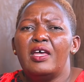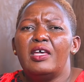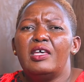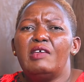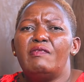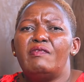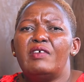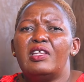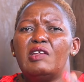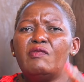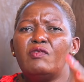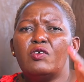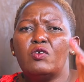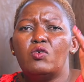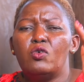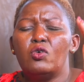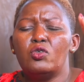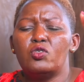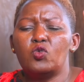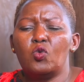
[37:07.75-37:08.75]
even if you
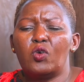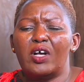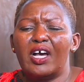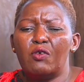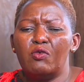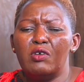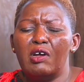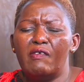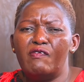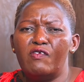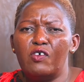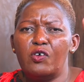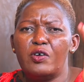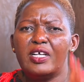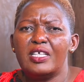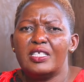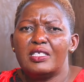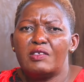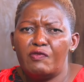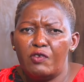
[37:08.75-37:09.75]
go to Karura
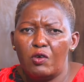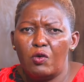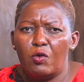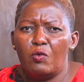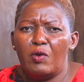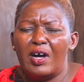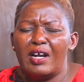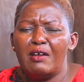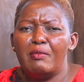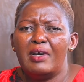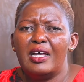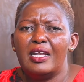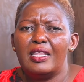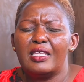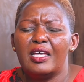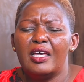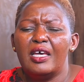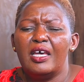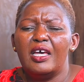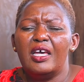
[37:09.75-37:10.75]
Forest for 1 month
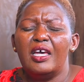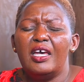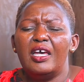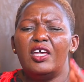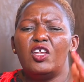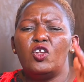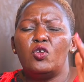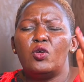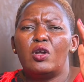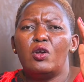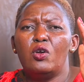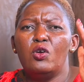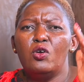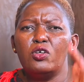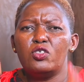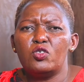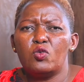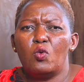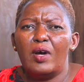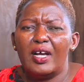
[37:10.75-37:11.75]
and you're
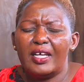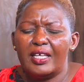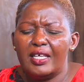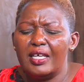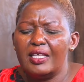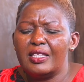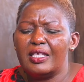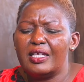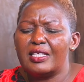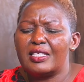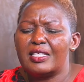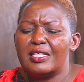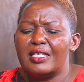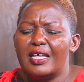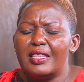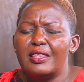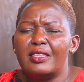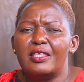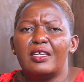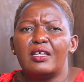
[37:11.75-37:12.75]
not working, there's
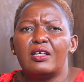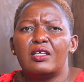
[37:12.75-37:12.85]
nothing